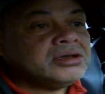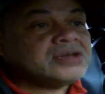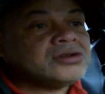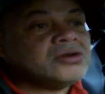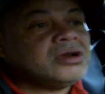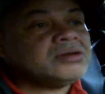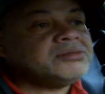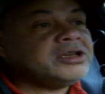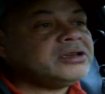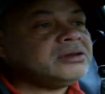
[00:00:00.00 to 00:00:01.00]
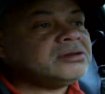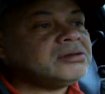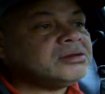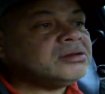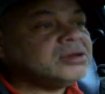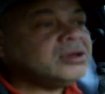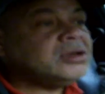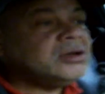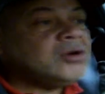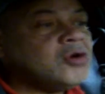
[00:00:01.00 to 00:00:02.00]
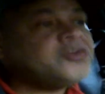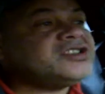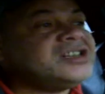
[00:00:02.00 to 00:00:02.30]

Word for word: It's a whole lot, man. Over